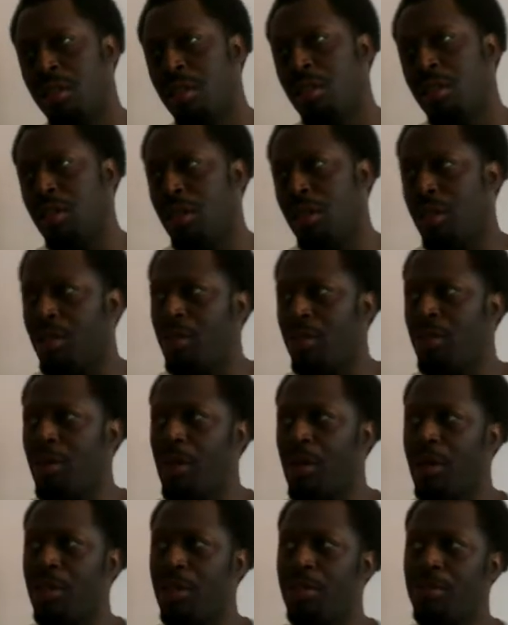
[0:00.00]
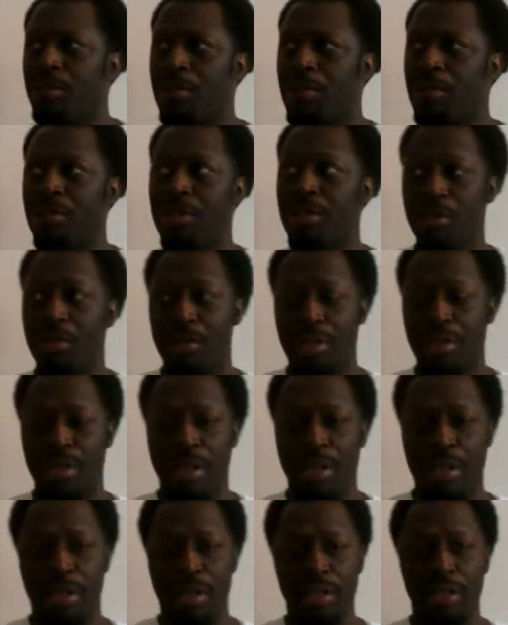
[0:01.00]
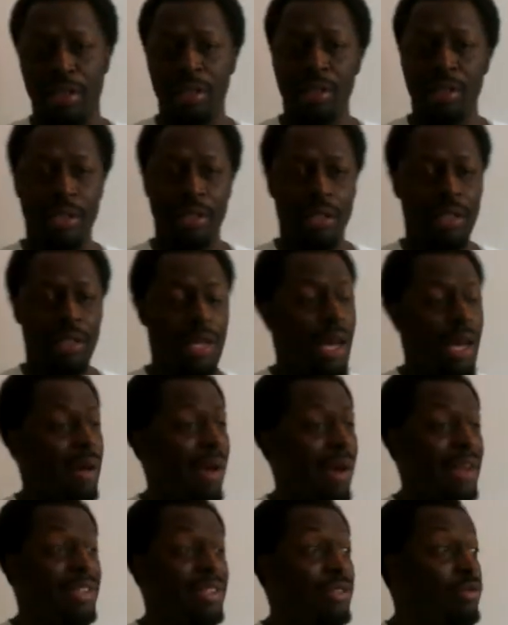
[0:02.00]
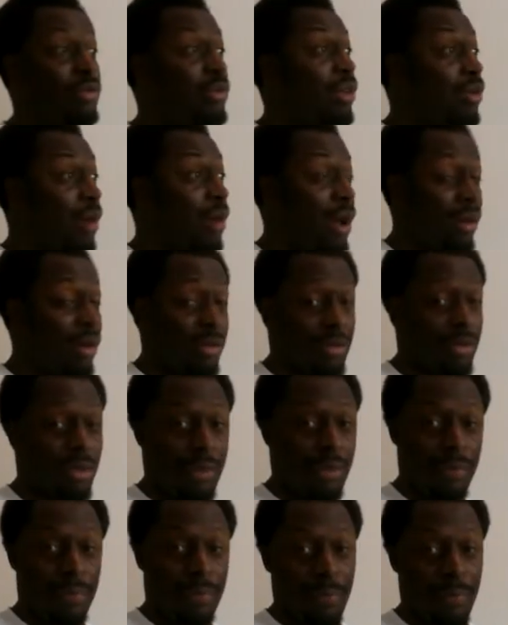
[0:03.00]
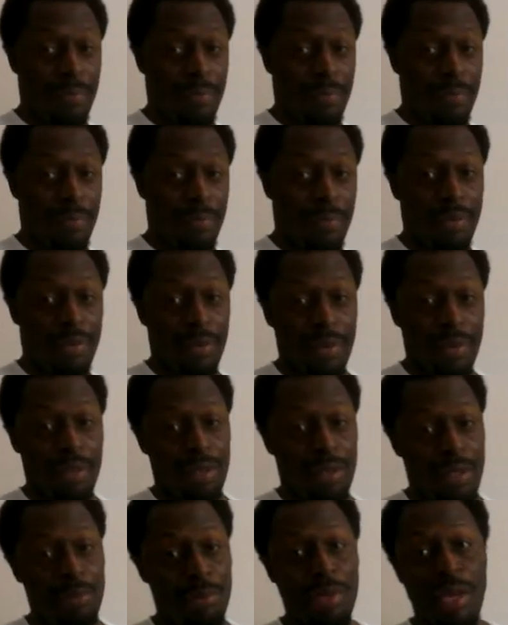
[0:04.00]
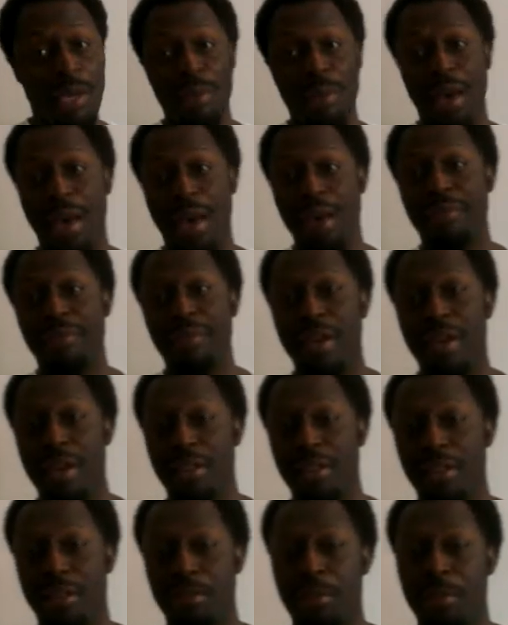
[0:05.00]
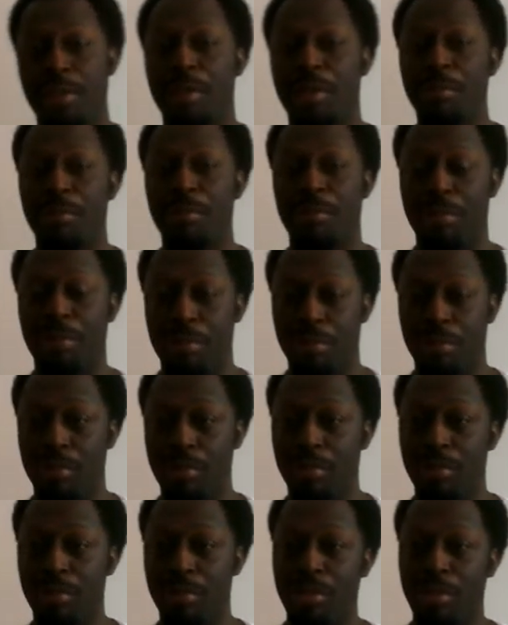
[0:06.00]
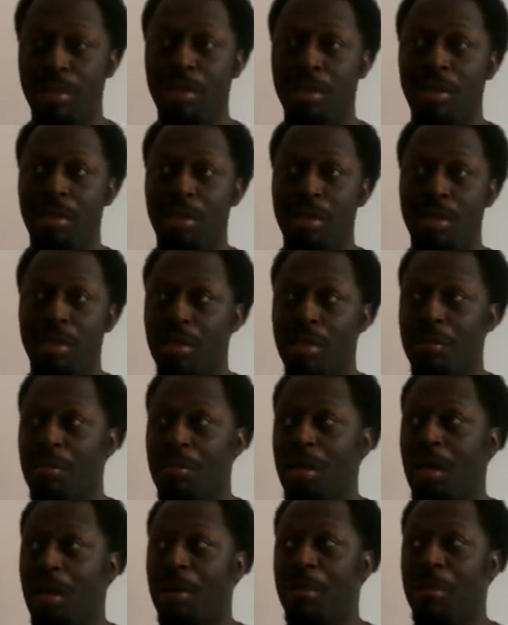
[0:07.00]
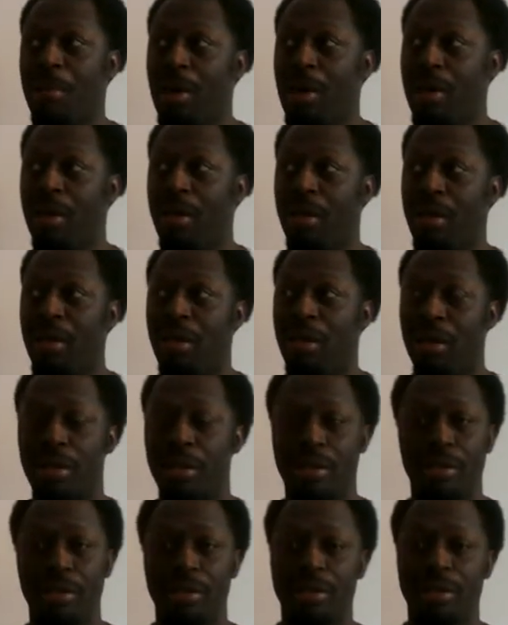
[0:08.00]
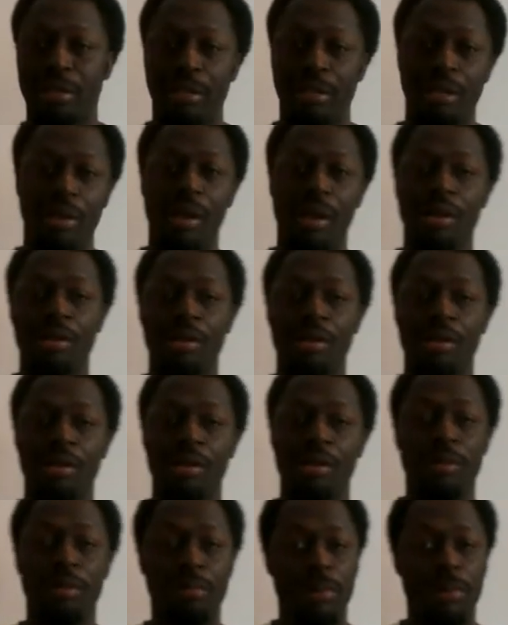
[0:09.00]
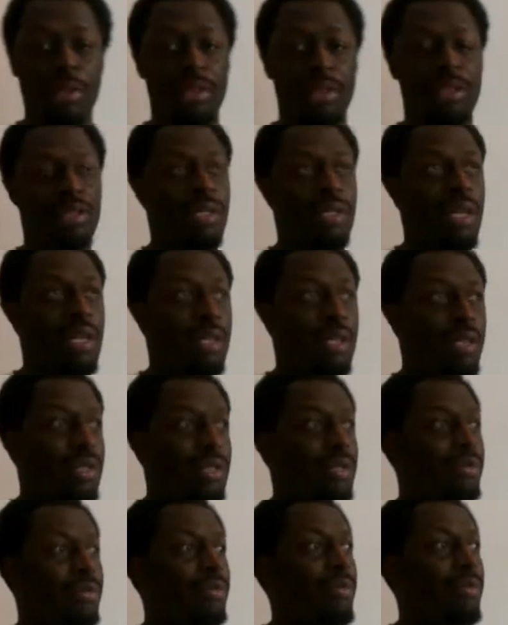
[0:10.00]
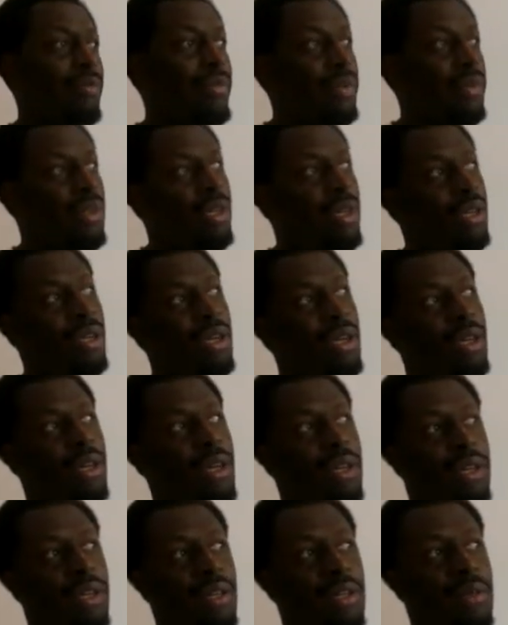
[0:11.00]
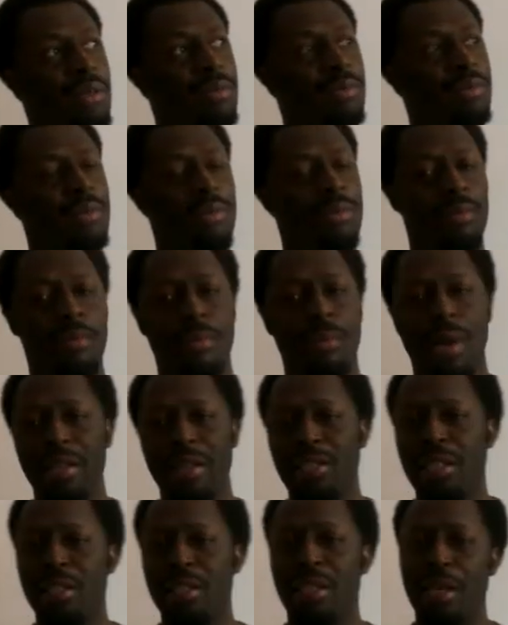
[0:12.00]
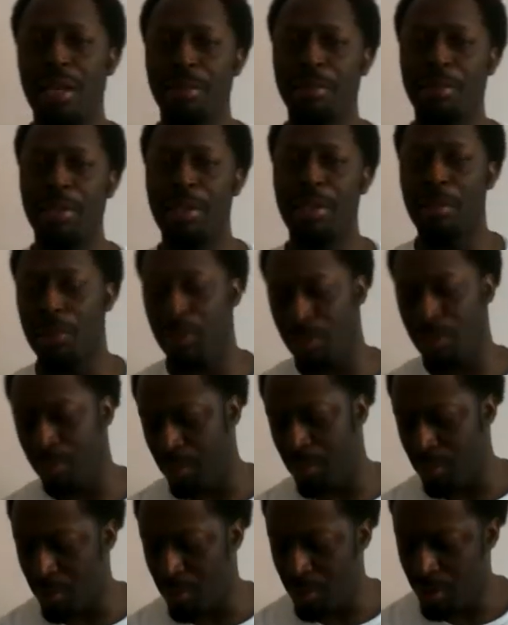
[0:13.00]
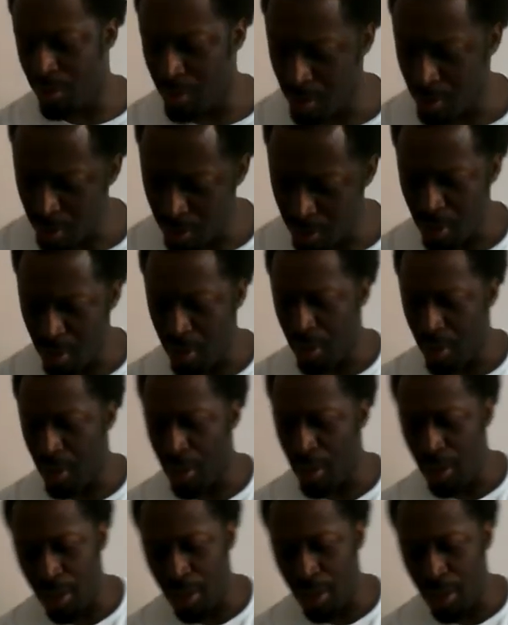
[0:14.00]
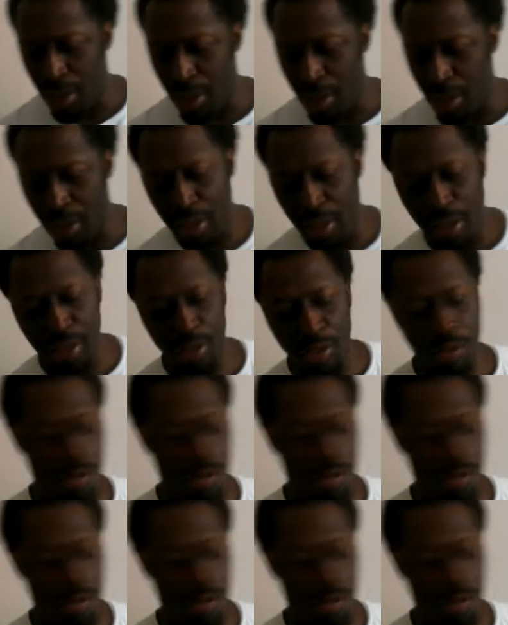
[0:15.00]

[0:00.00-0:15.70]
especially during the day. Now I do go out. Sometimes I have to actually meet up with people. Sometimes I go to places like, I attend like meetup groups in the local